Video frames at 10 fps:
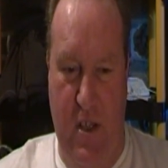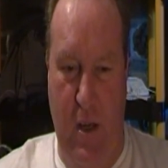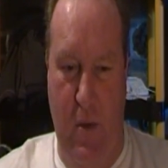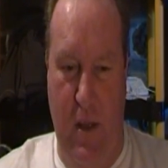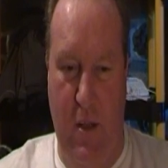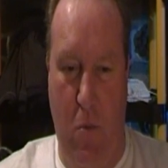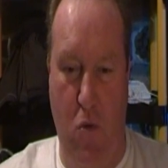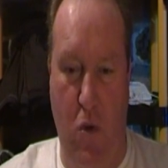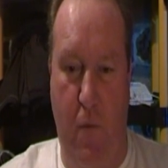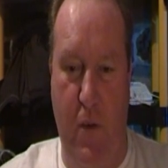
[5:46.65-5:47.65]
Seemingly
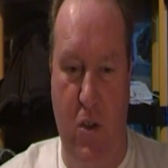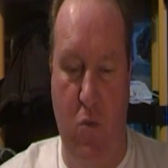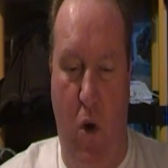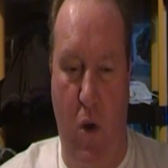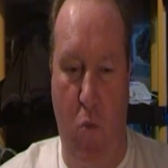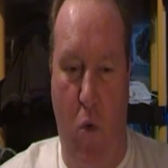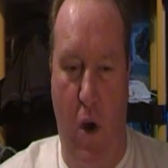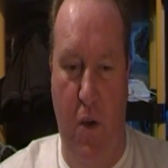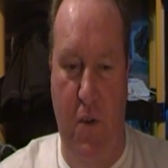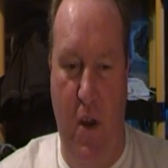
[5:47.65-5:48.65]
the most obvious
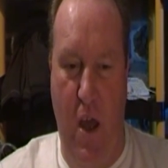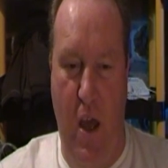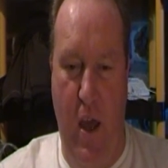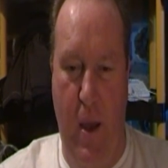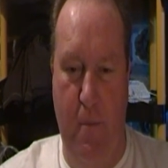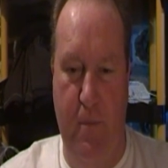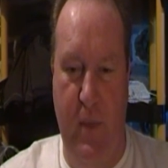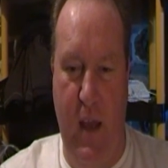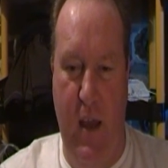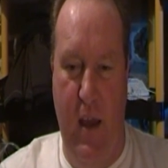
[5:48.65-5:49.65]
one was
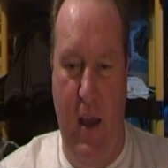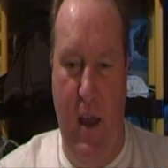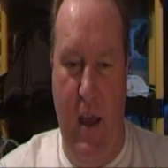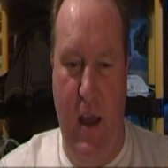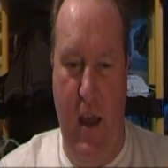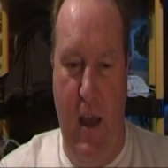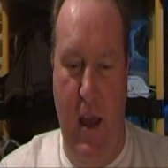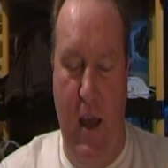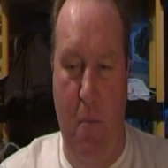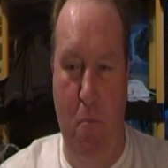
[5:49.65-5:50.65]
a
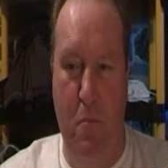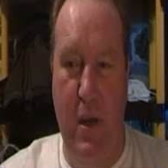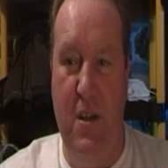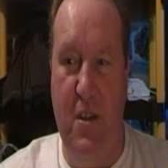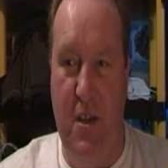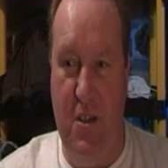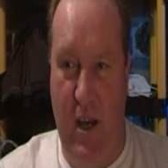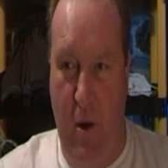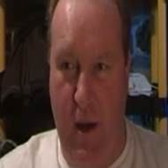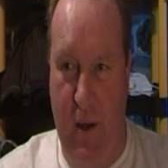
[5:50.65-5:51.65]

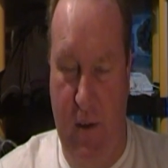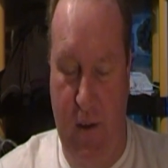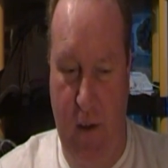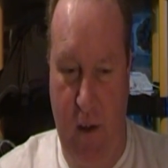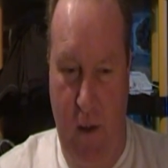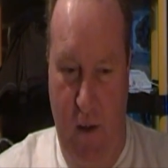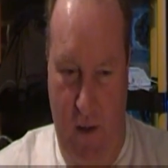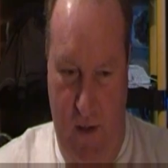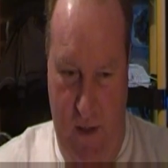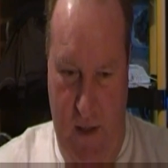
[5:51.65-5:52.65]
meteor shower
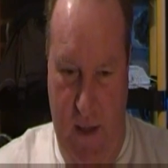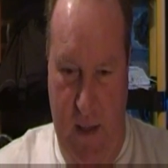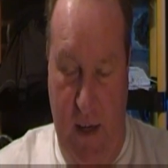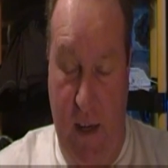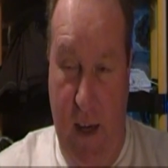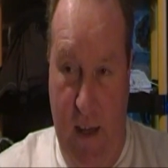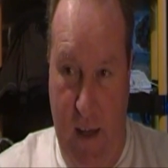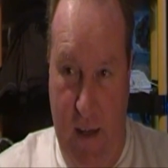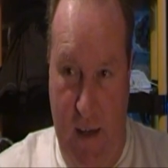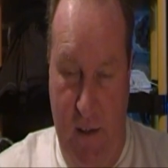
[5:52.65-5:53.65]
that
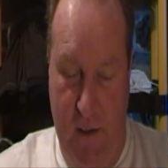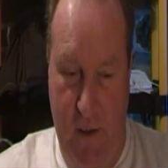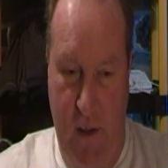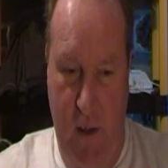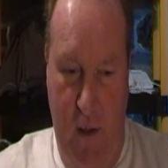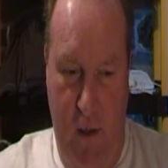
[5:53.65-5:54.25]
occurred that night,